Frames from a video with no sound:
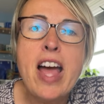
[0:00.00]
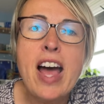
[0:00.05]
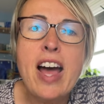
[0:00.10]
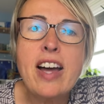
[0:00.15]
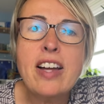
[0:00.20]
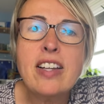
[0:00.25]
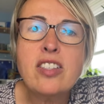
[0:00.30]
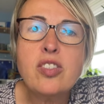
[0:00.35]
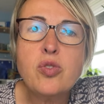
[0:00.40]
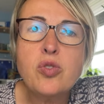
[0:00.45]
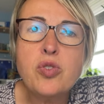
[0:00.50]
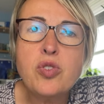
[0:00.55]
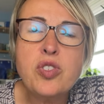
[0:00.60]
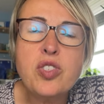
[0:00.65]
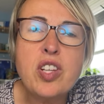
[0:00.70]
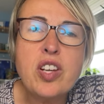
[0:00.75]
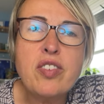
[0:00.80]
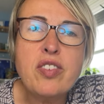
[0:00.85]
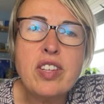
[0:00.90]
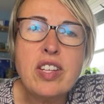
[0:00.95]
And
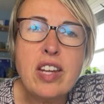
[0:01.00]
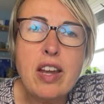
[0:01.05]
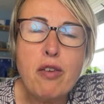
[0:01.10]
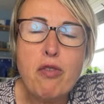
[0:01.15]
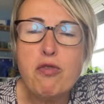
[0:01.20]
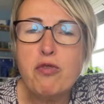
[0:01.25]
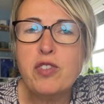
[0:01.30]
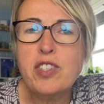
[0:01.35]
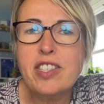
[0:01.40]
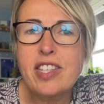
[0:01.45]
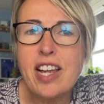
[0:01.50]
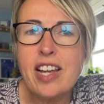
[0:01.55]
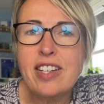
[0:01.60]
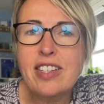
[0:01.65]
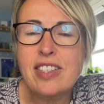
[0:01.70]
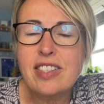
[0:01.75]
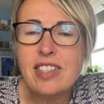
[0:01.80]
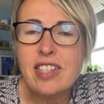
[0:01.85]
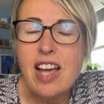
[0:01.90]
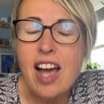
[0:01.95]
also gifts
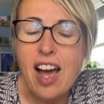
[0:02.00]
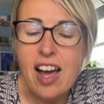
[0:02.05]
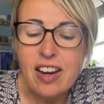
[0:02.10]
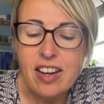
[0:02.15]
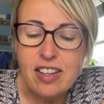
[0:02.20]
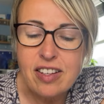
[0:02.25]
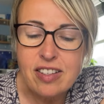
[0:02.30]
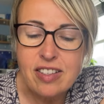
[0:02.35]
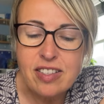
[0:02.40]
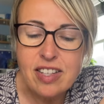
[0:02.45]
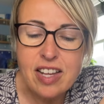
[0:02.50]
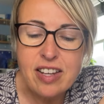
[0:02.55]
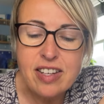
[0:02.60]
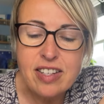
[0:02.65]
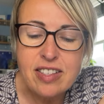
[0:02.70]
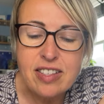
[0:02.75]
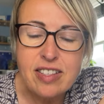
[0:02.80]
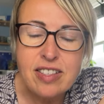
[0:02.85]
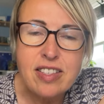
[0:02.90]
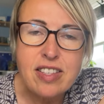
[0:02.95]
and talents. And
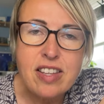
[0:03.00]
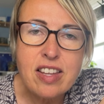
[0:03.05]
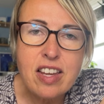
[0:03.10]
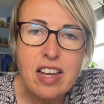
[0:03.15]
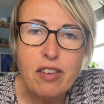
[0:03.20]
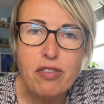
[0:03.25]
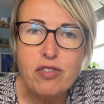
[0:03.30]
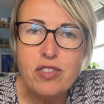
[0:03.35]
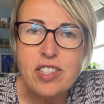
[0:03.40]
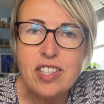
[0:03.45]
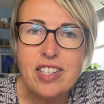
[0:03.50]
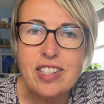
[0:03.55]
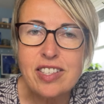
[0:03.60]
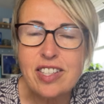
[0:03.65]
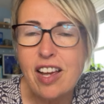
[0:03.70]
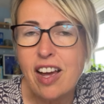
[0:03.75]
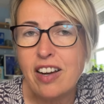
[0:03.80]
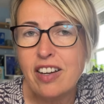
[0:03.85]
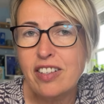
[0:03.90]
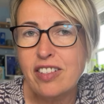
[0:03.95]
it is the gifts and
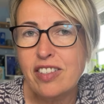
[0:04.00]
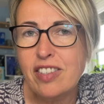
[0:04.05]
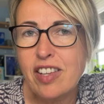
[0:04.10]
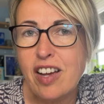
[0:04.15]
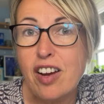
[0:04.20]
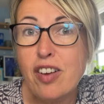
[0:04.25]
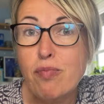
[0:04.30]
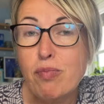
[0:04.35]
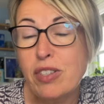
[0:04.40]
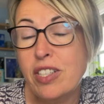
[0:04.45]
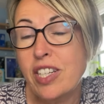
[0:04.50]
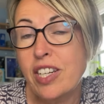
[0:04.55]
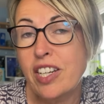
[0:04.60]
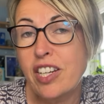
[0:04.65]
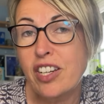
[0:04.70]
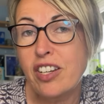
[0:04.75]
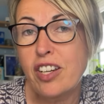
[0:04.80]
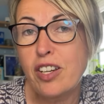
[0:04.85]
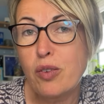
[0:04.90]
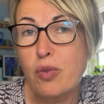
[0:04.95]
talents that I
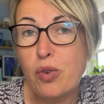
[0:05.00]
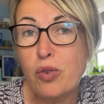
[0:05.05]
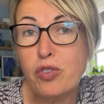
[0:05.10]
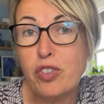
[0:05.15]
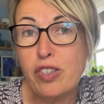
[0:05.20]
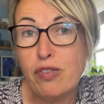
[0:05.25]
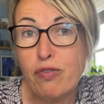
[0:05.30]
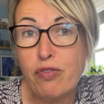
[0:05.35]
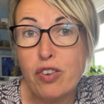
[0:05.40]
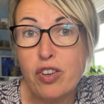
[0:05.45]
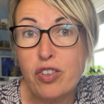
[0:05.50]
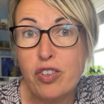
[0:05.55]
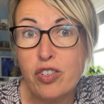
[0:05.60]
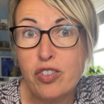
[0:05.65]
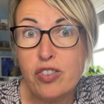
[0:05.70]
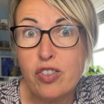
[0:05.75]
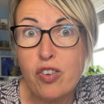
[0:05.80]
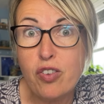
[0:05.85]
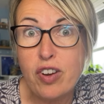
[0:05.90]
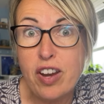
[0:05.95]
particularly want to
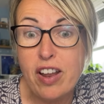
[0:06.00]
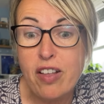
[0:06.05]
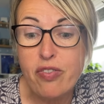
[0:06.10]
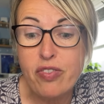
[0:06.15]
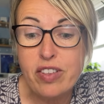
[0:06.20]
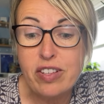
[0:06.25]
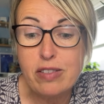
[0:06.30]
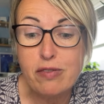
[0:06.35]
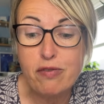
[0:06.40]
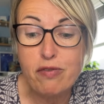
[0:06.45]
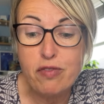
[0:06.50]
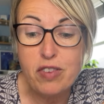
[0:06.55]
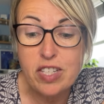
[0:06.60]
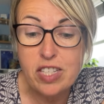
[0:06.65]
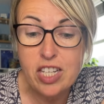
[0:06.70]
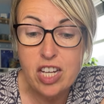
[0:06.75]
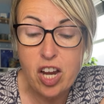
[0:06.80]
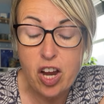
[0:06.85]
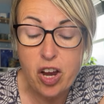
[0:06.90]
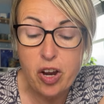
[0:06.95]
focus on in this
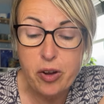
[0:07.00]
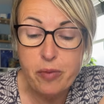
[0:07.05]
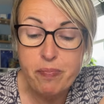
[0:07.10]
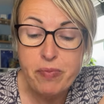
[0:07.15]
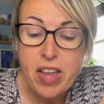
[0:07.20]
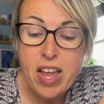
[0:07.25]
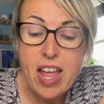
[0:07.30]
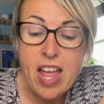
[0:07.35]
video.